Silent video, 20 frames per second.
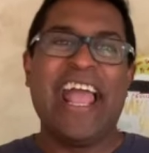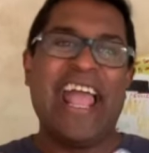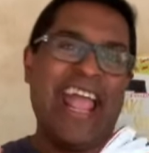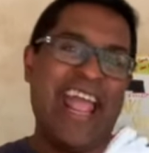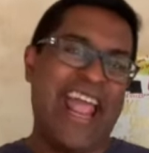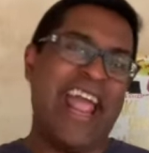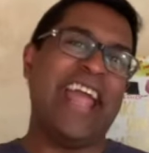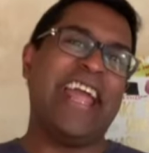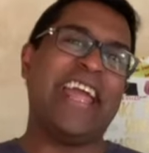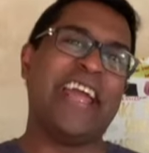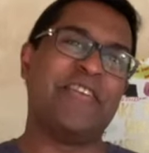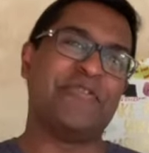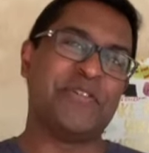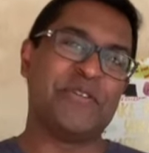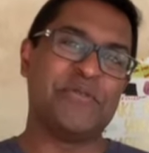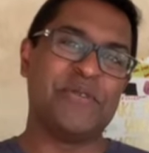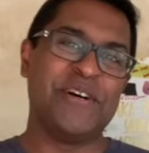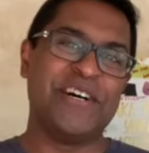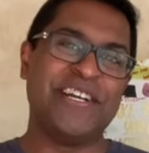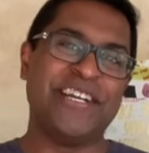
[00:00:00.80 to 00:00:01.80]
Hey
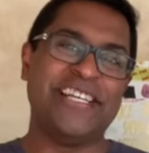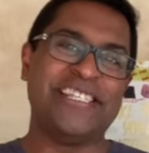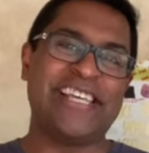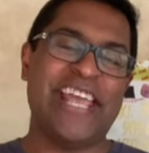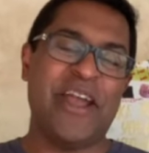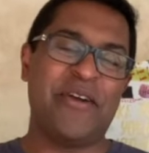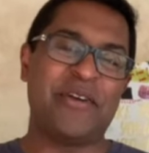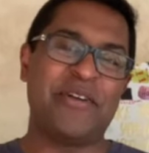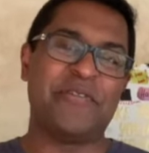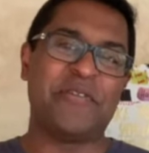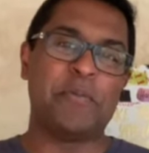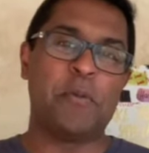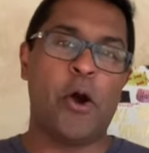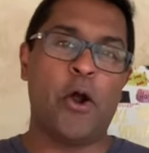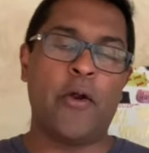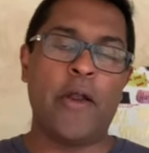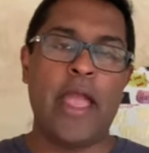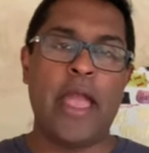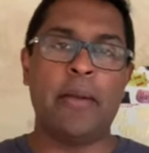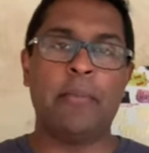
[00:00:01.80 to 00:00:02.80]
everyone, it's Harry from
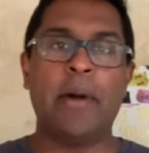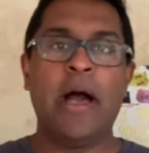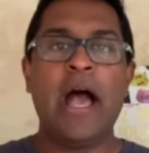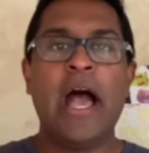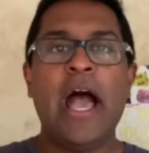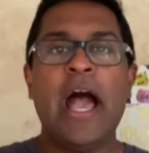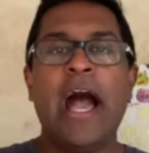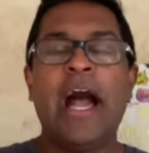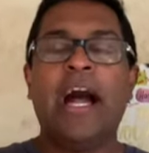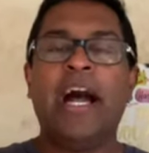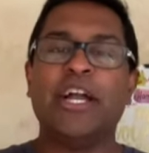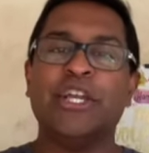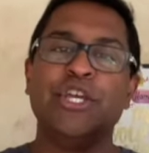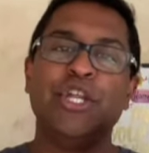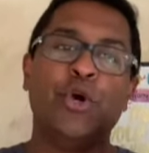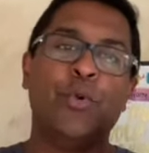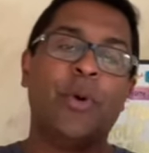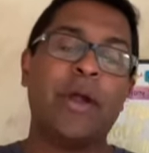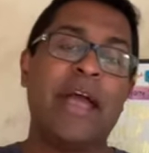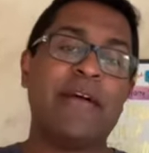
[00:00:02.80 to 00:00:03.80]
RM.
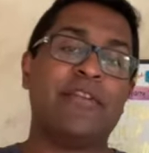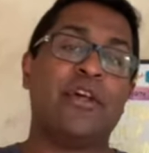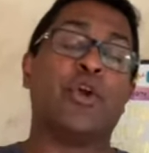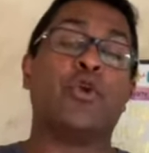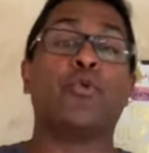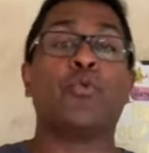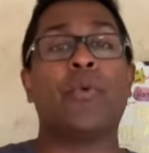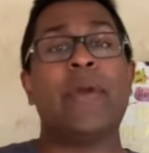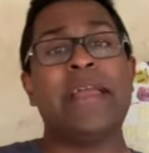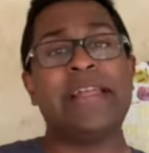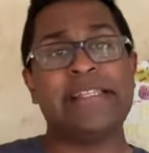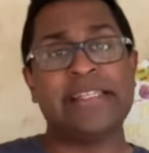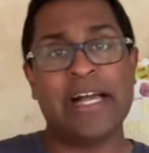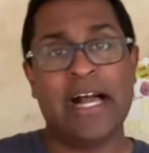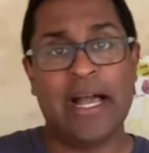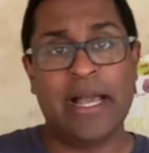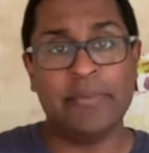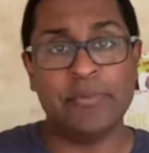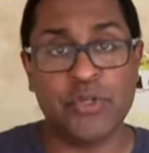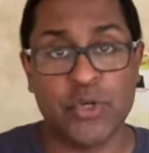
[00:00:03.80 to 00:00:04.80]
We're having a great
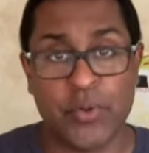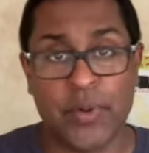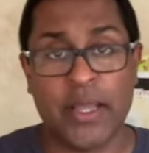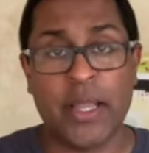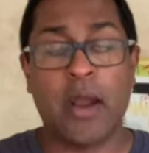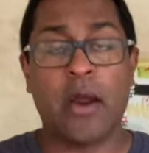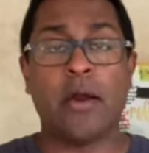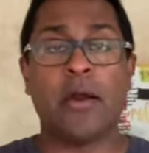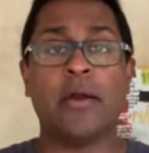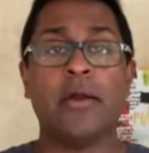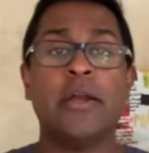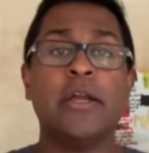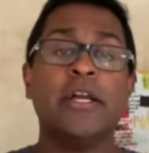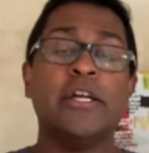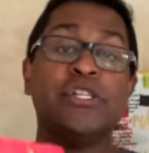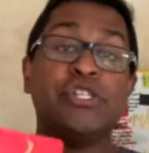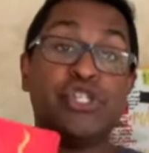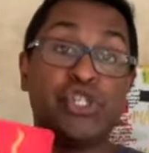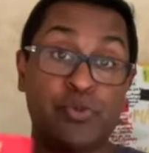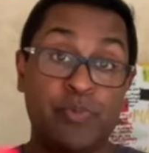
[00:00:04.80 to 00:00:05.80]
time during our
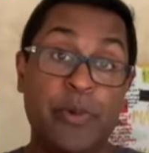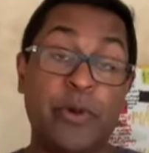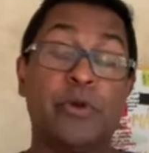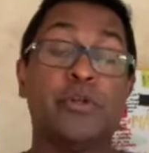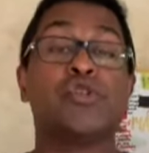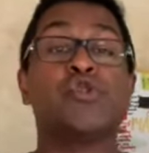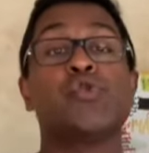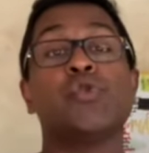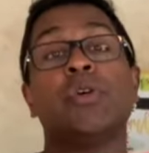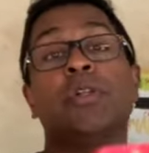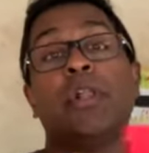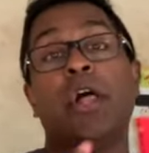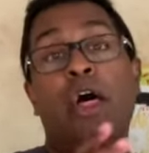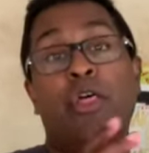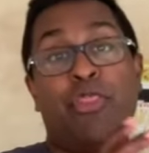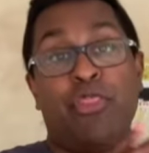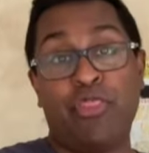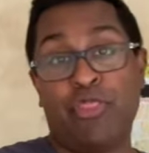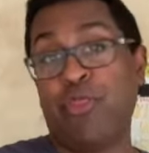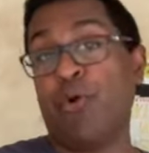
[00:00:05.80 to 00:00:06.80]
spiritual
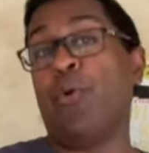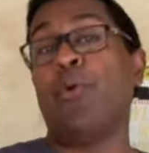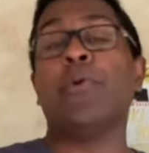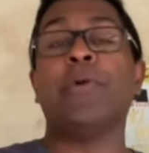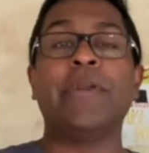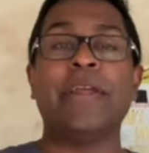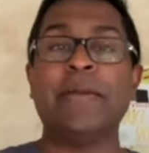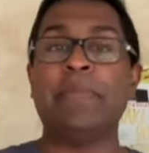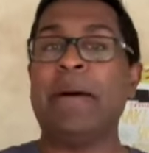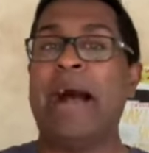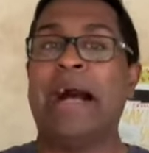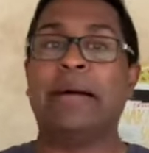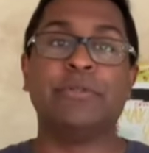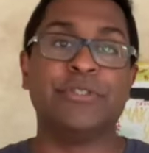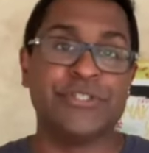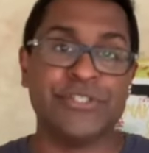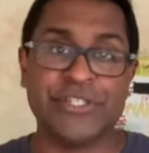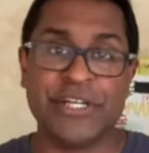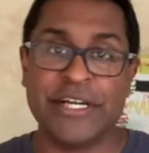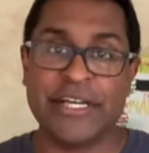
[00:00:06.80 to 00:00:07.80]
authority
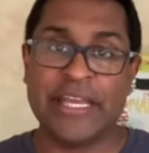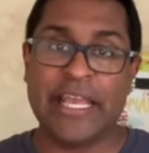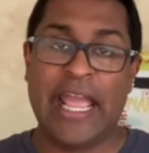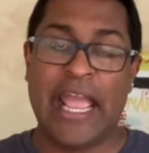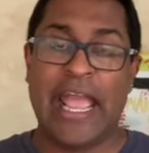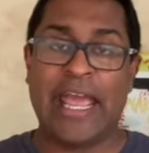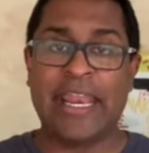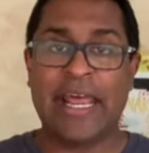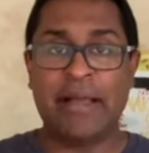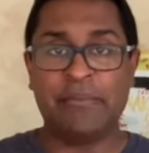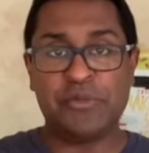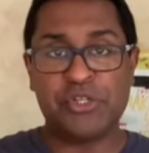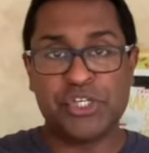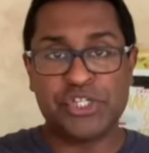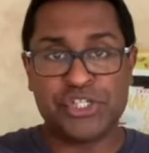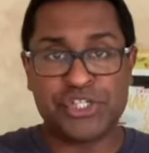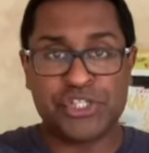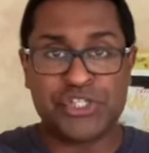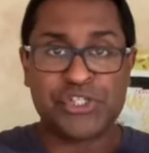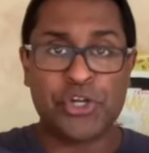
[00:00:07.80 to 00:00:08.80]
Bible study, and I'm
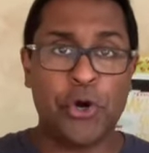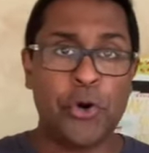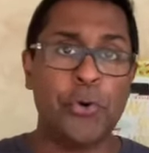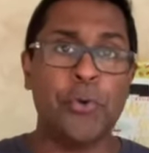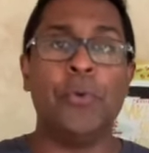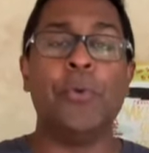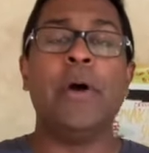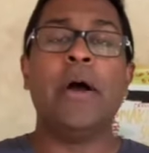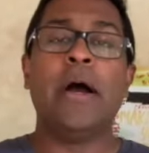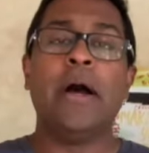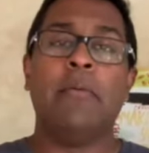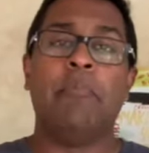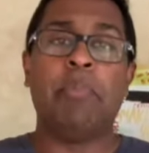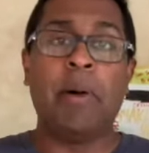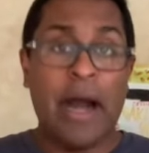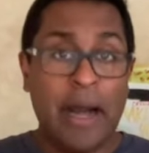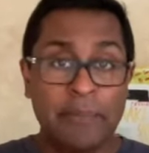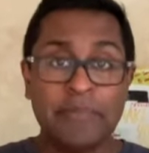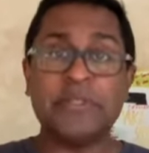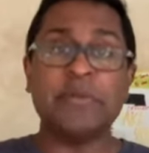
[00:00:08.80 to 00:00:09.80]
just so
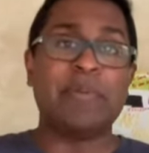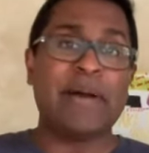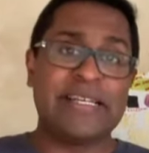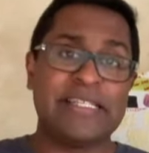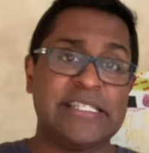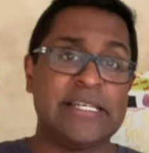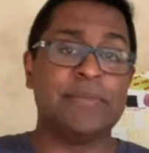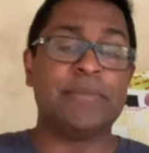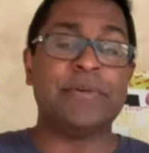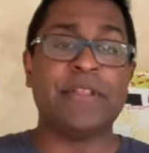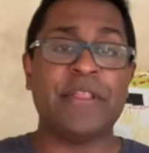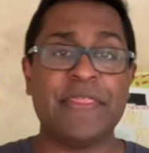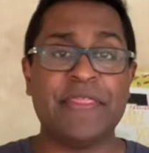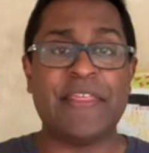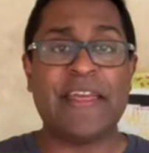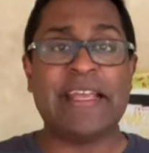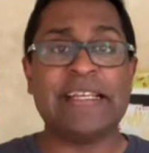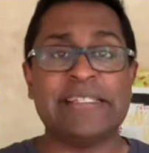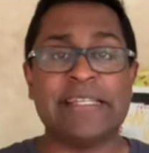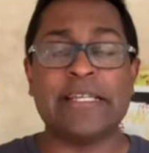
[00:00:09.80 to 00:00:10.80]
pumped by some of the
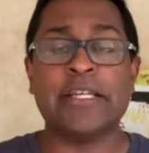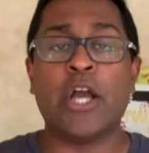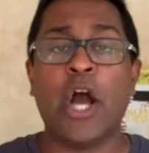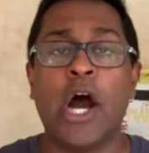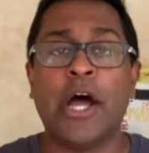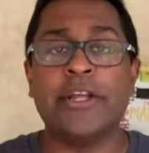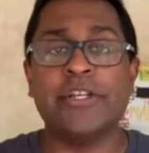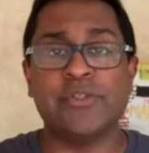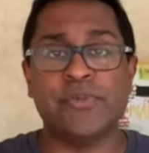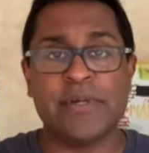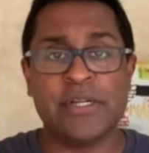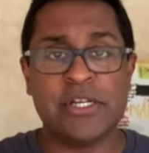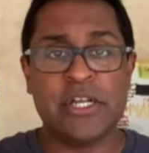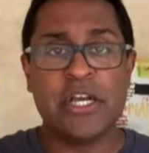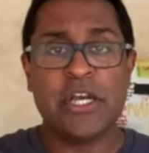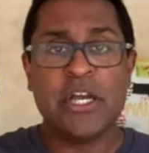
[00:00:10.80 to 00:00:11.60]
things that God has been,